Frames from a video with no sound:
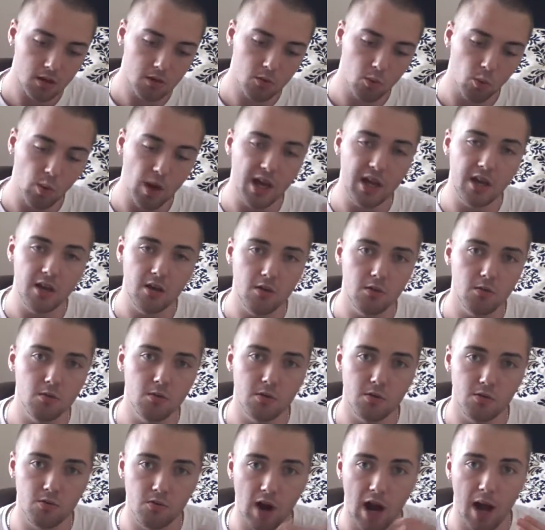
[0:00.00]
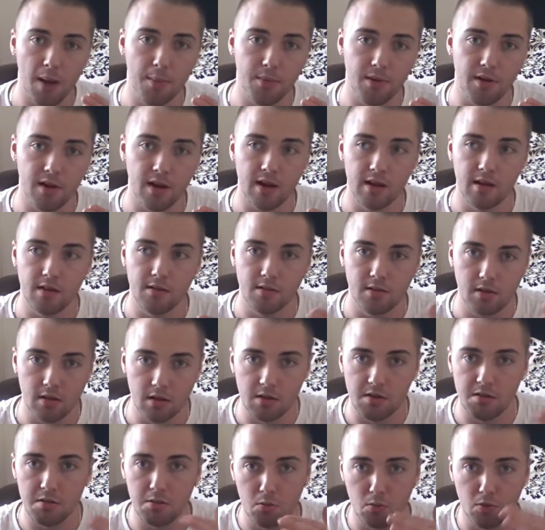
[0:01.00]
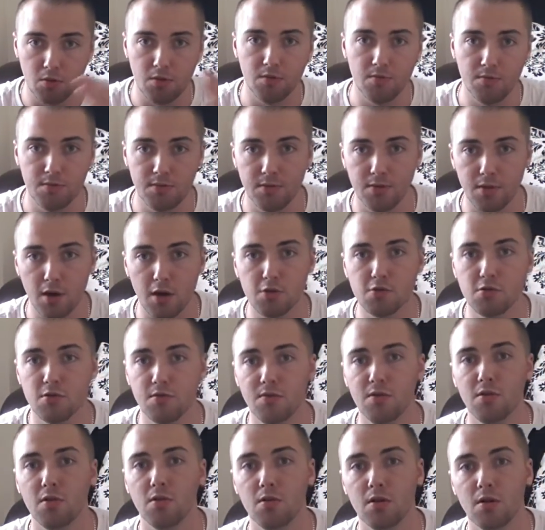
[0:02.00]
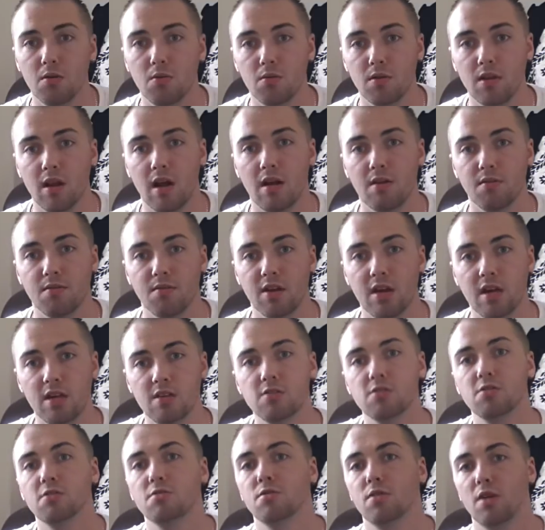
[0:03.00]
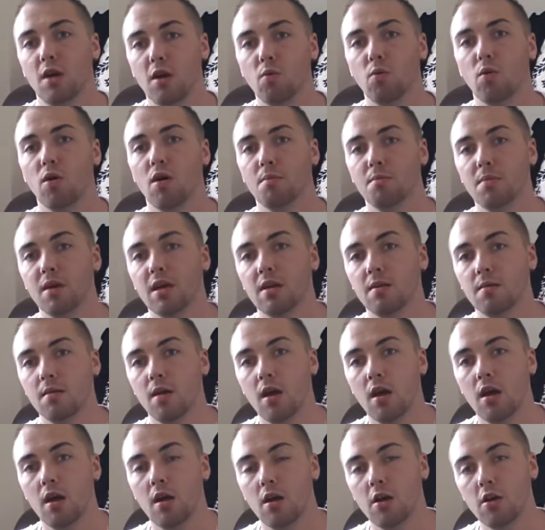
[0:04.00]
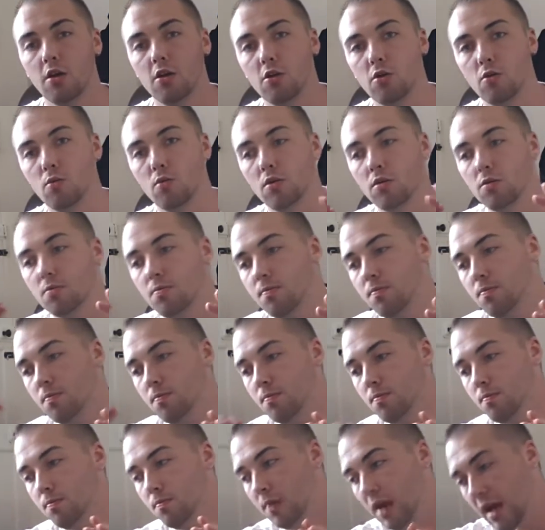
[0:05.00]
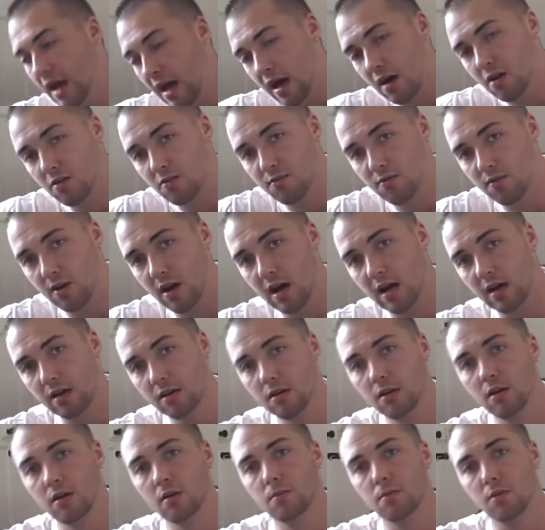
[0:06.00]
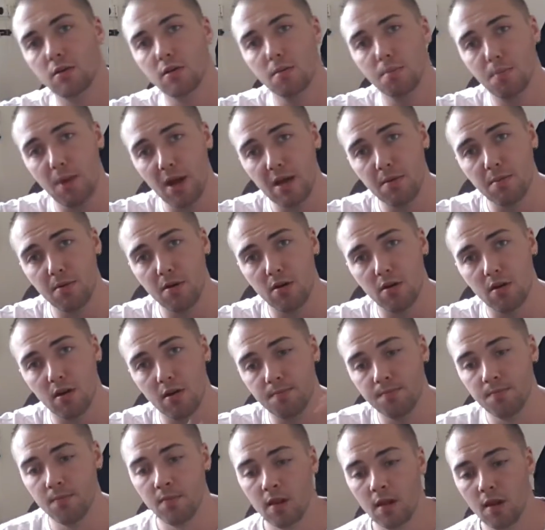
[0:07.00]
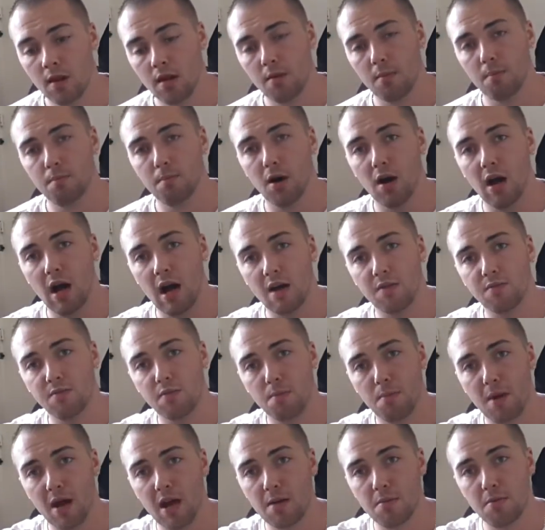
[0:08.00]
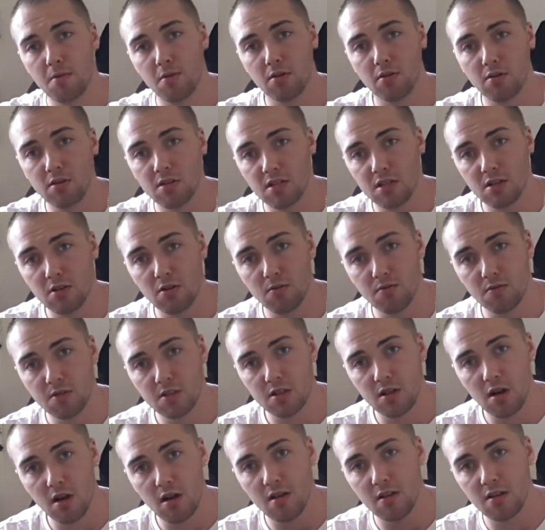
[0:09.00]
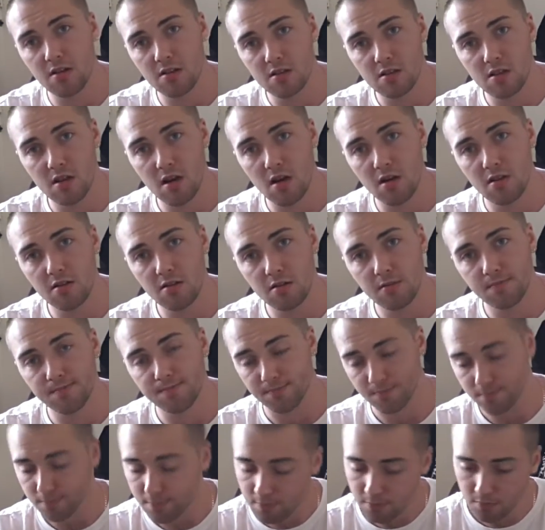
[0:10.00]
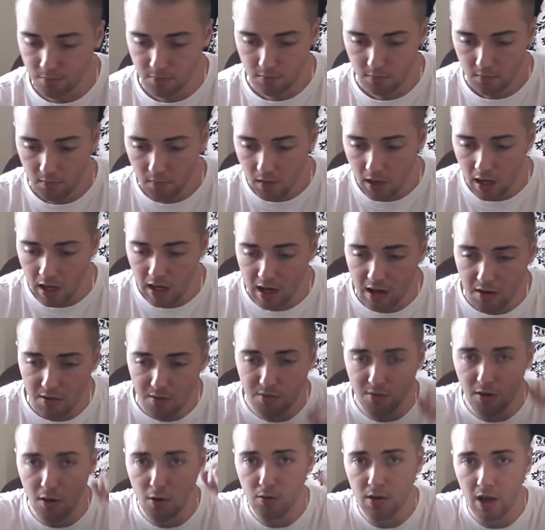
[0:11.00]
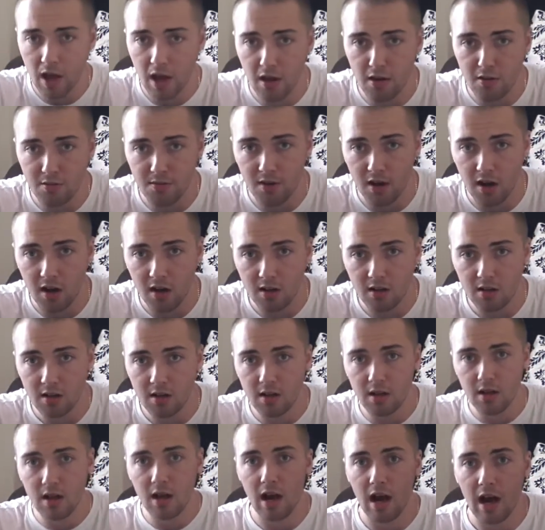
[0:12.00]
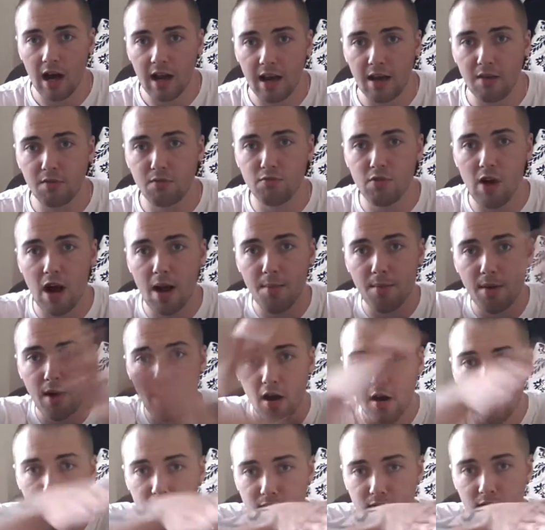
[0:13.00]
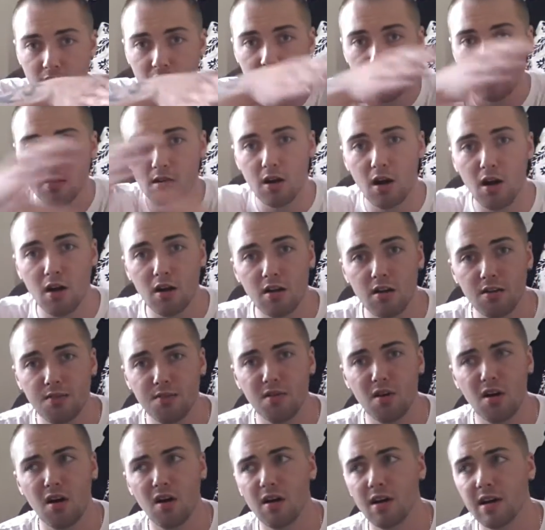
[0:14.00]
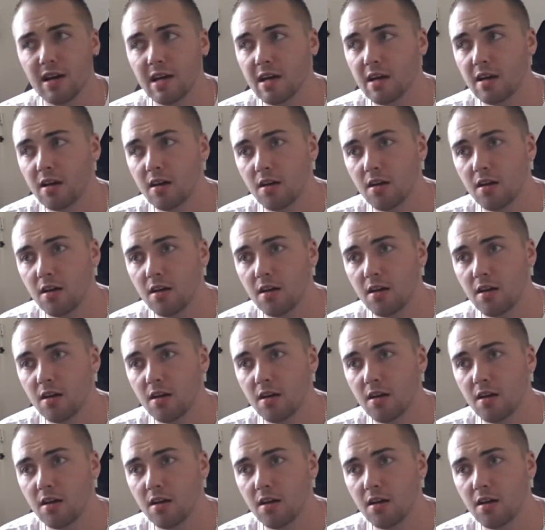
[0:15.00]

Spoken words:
the way you would wrap it, those of you that would have kids, you know what I mean. You would lay it out flat, put the baby on it, but have the baby on the silver side inside, and then fold it over and then wrap it over, kind of like